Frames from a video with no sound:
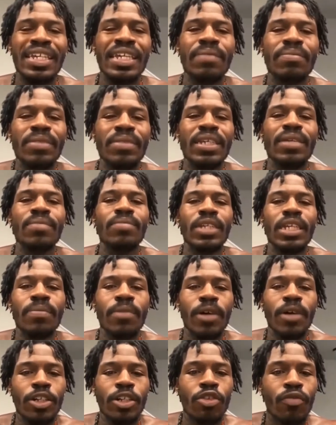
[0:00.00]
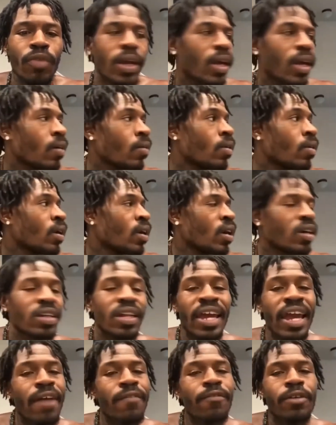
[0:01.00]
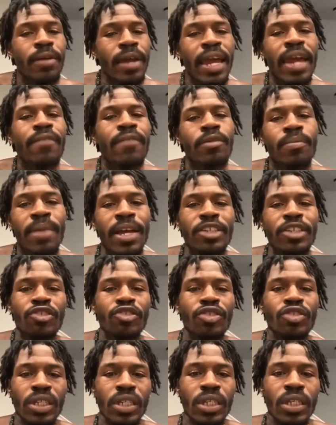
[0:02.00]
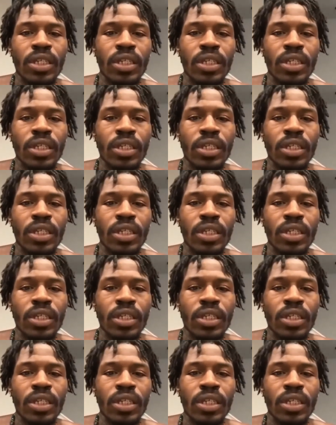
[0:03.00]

deep, deep underground under every major city.